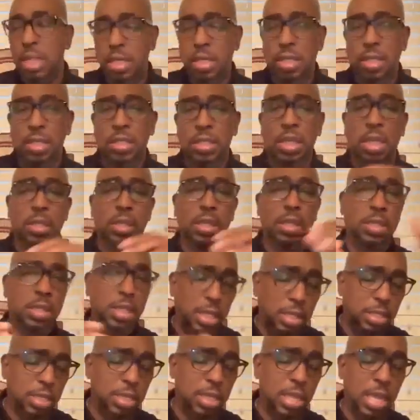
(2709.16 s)
such and such, or
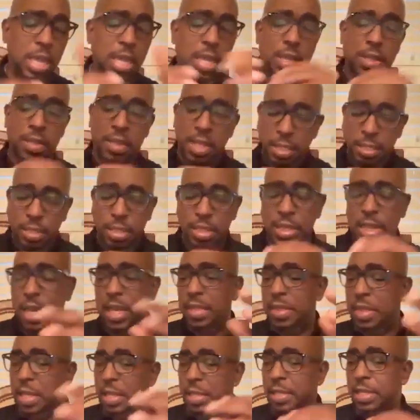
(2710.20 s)
this and that, this and
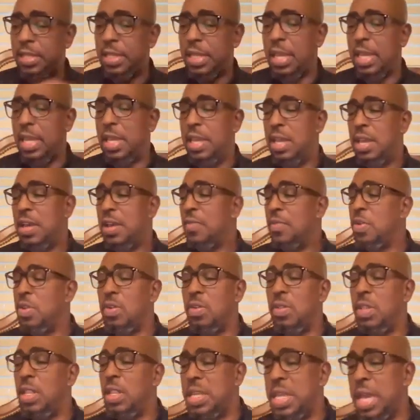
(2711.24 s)
that, this and that,
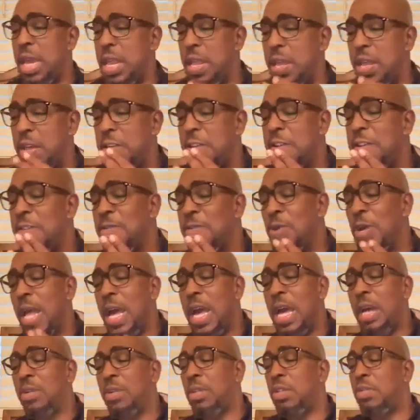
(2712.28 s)
we don't look at it
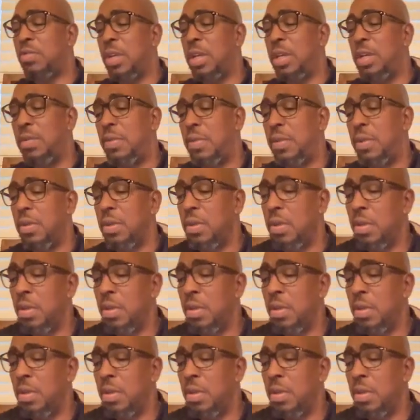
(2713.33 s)
with our strength,